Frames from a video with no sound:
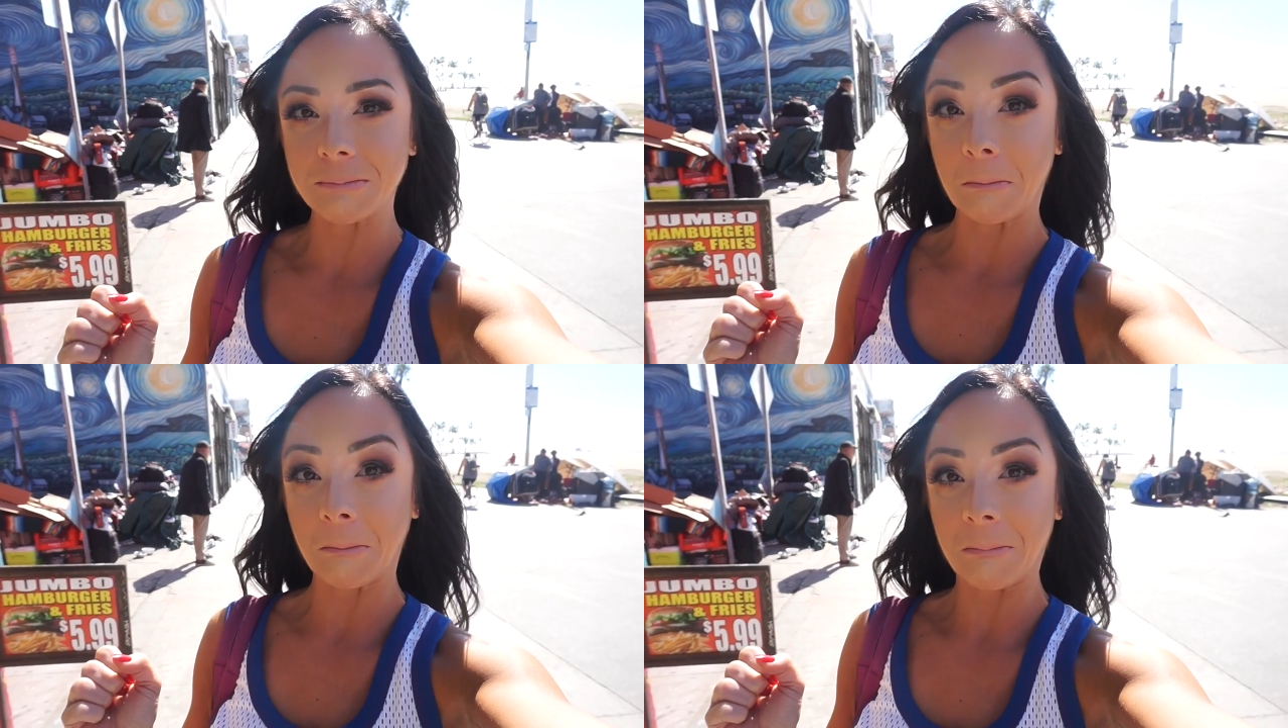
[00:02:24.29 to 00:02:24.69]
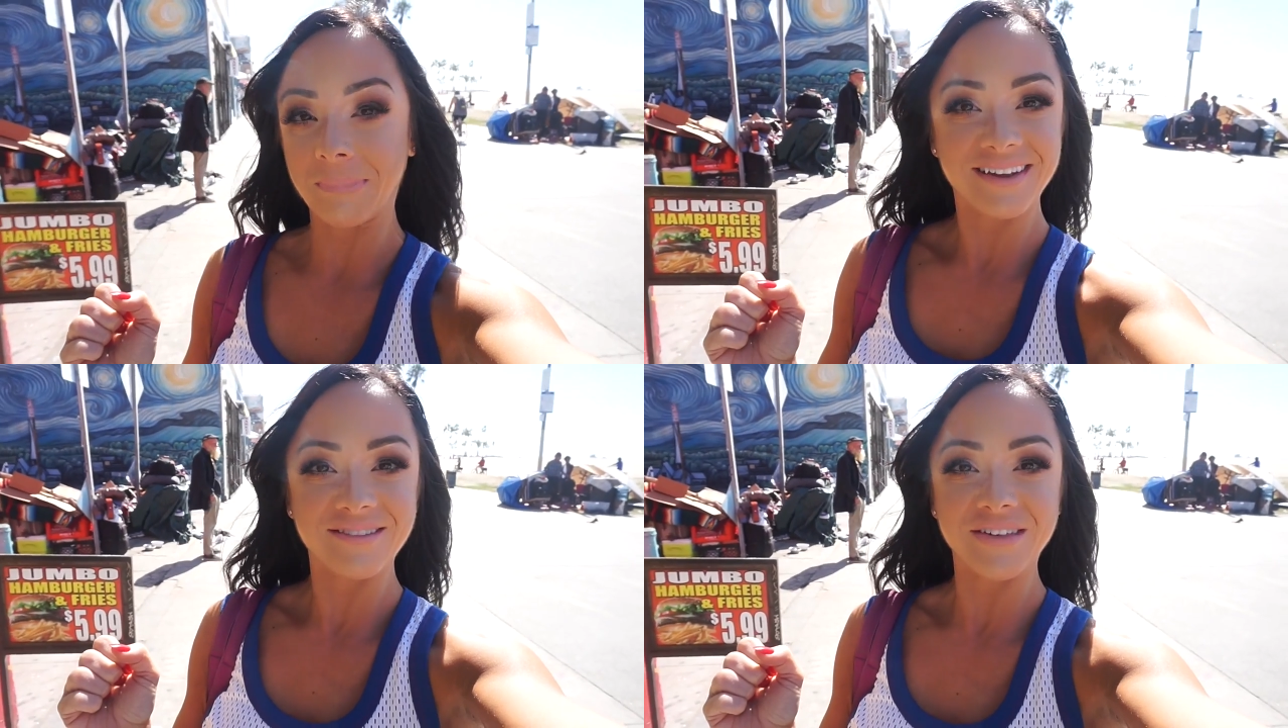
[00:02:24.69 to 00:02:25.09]

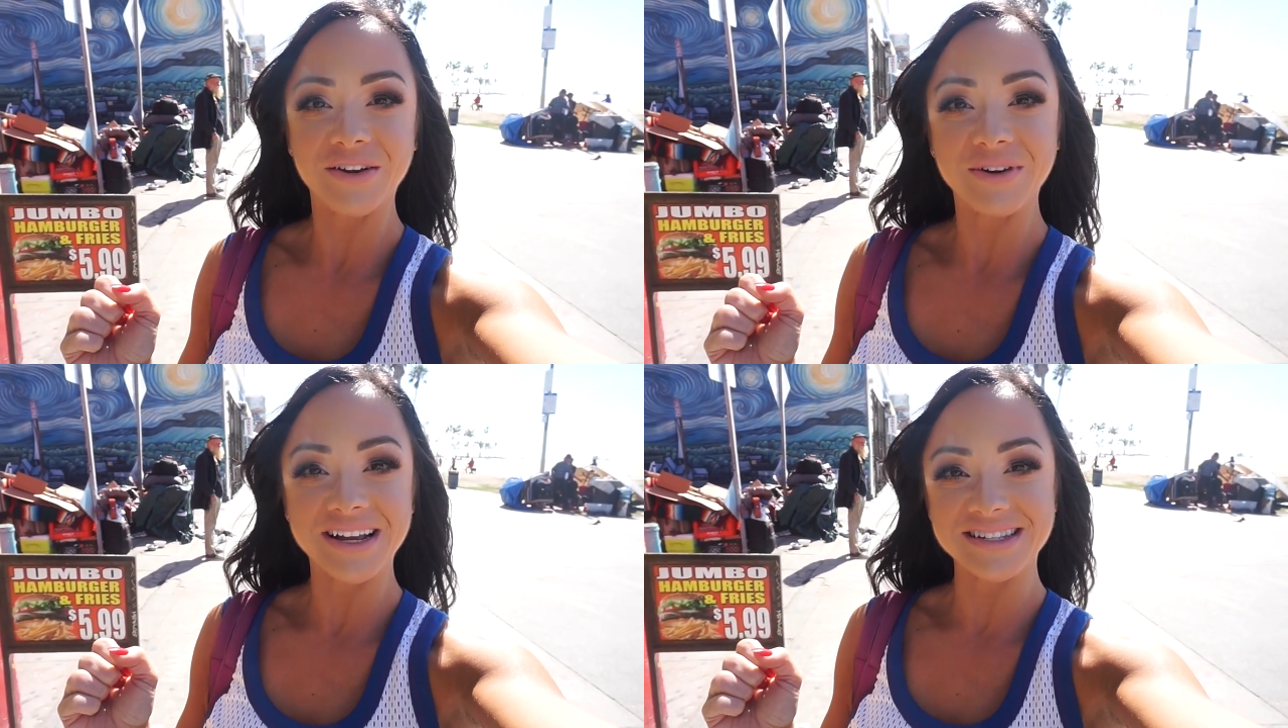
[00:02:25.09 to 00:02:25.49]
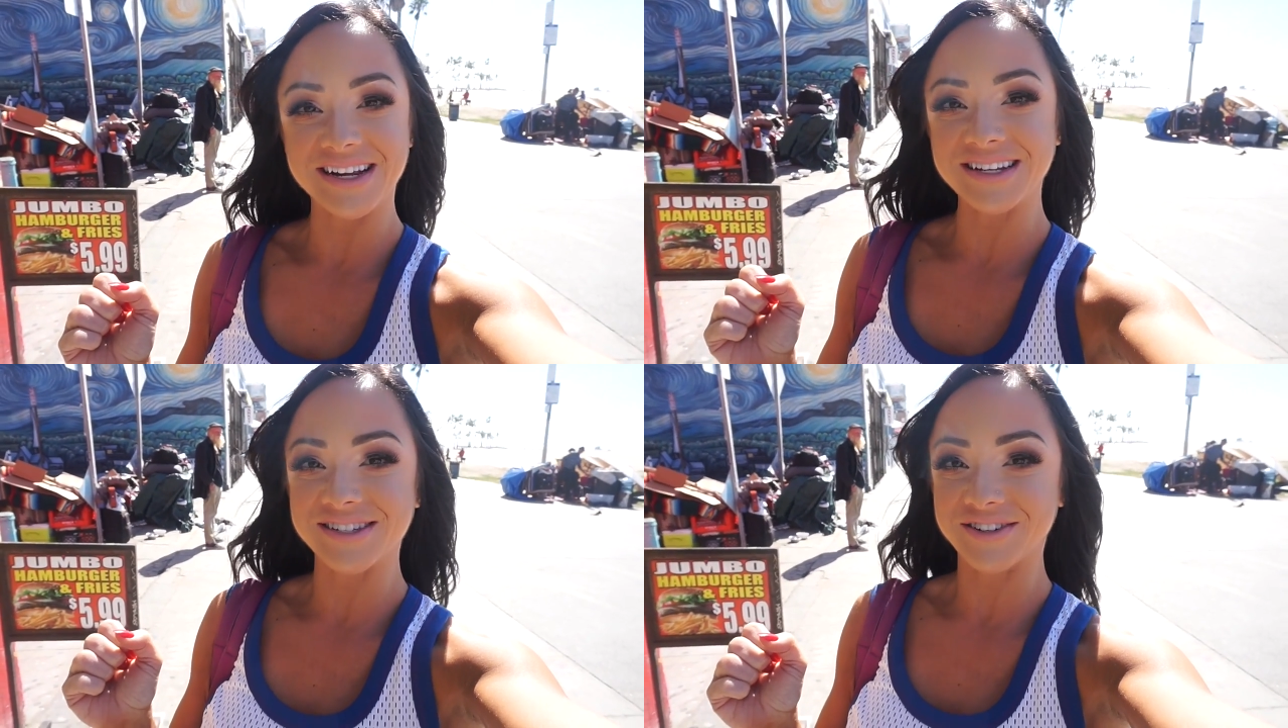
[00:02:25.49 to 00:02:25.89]
If anyone has
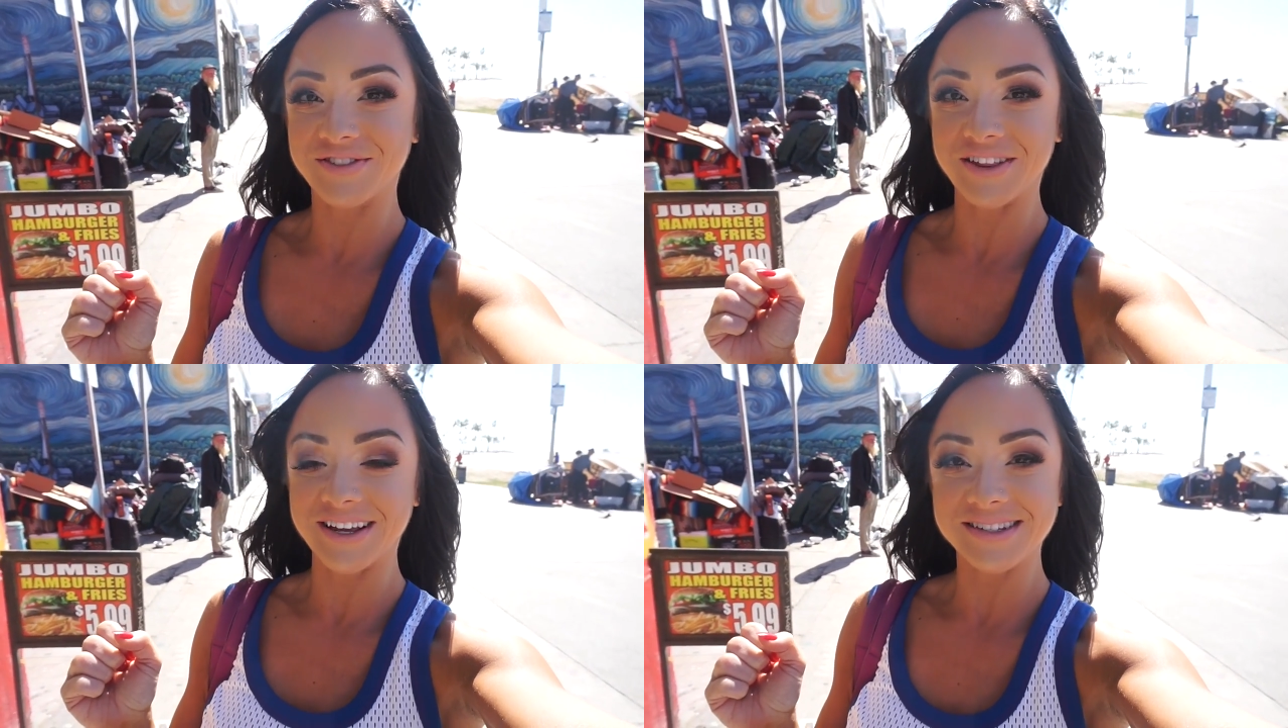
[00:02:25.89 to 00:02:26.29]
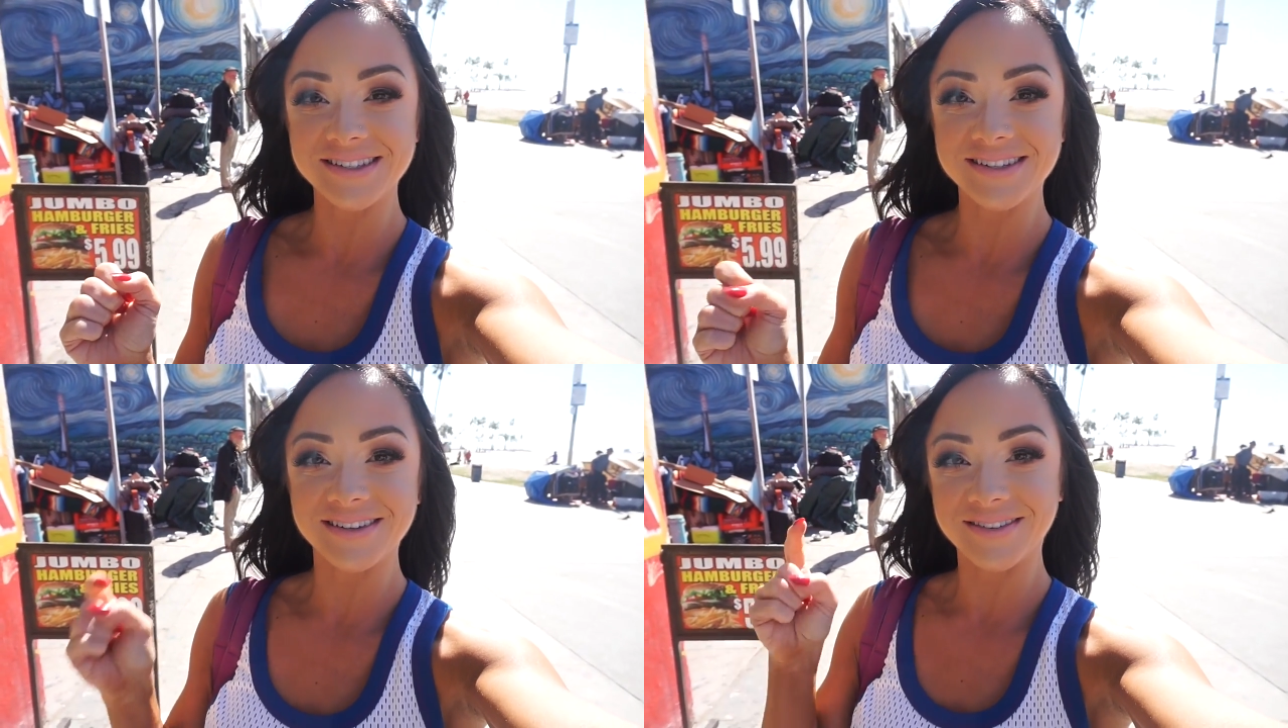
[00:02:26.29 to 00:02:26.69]
an answer for
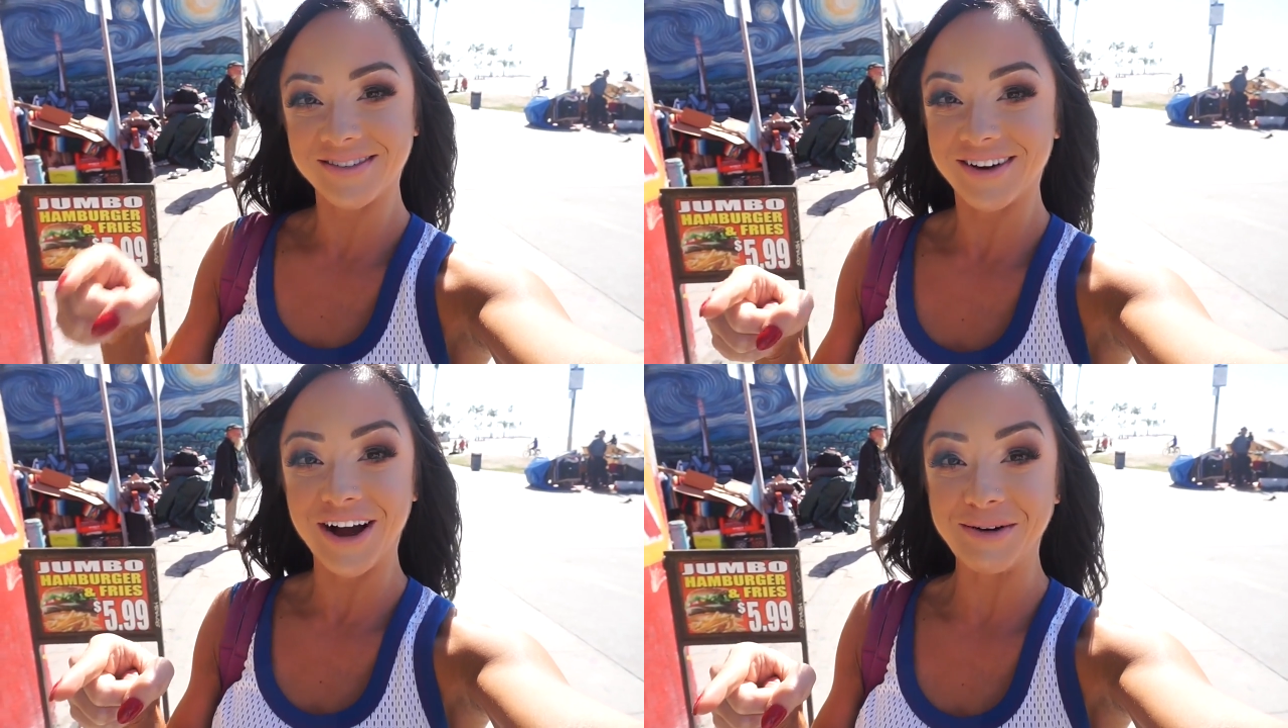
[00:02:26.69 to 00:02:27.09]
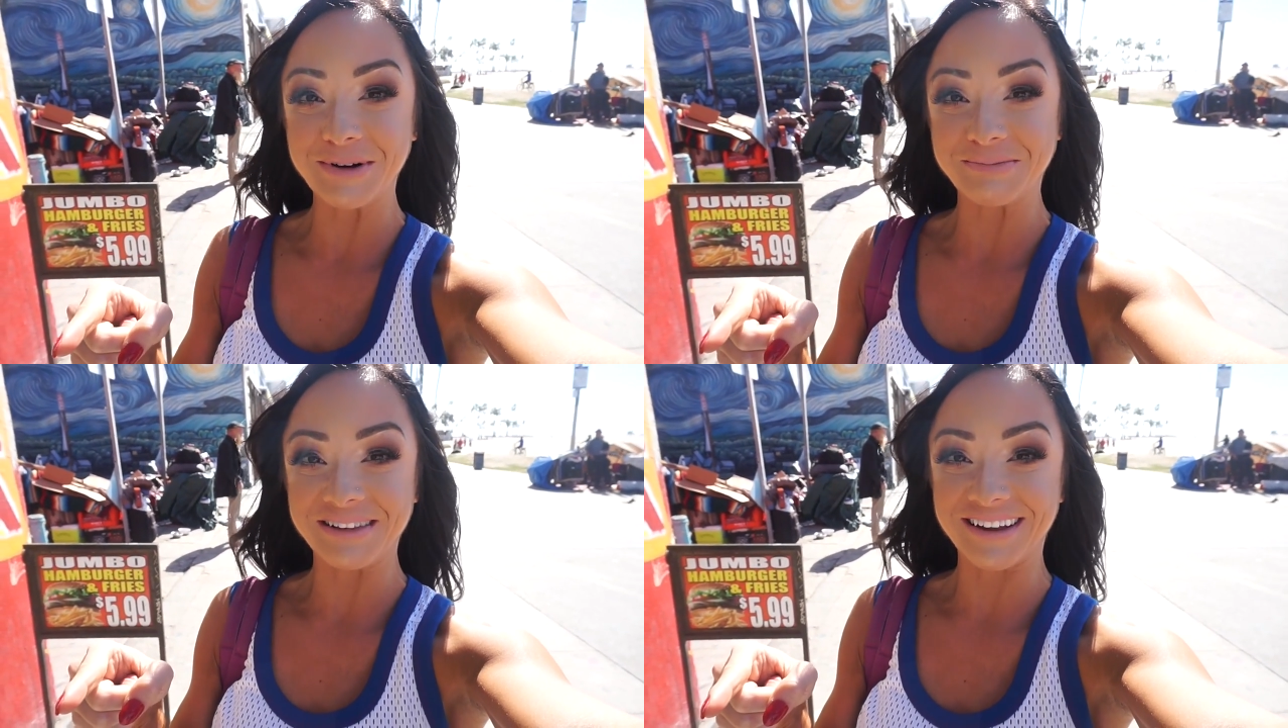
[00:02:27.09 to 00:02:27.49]
this,
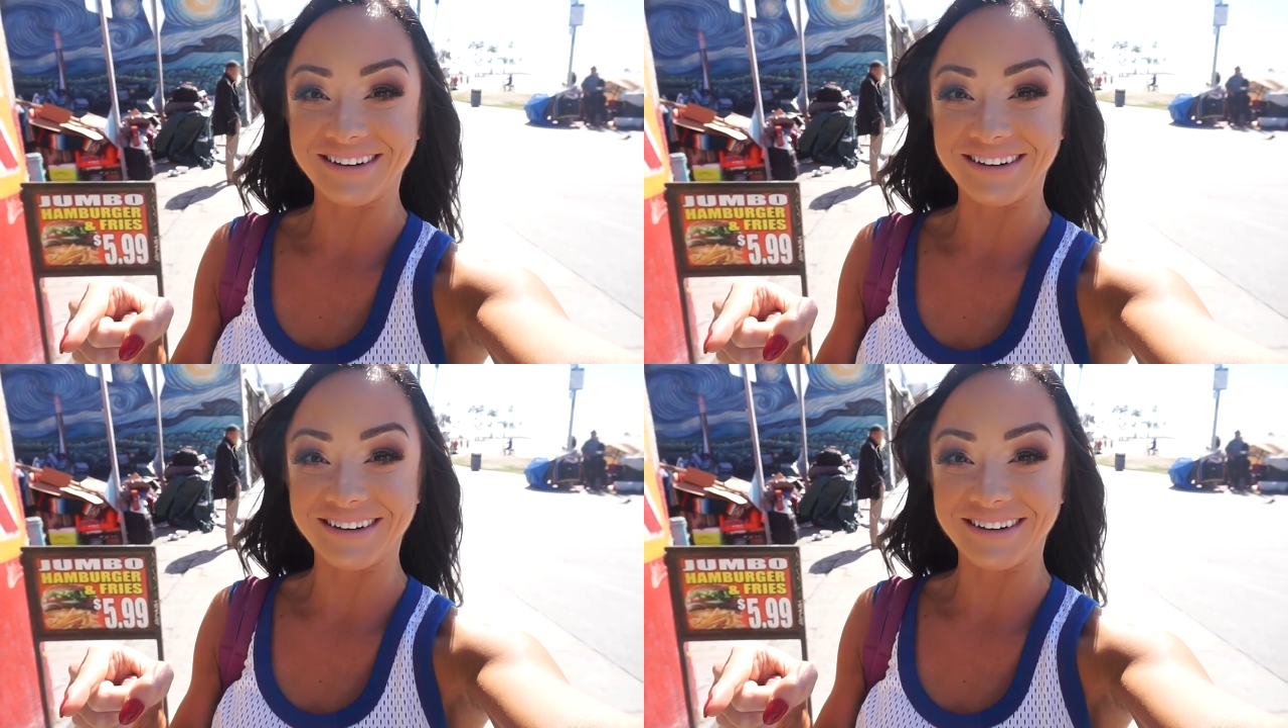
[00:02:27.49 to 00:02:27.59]
comment below.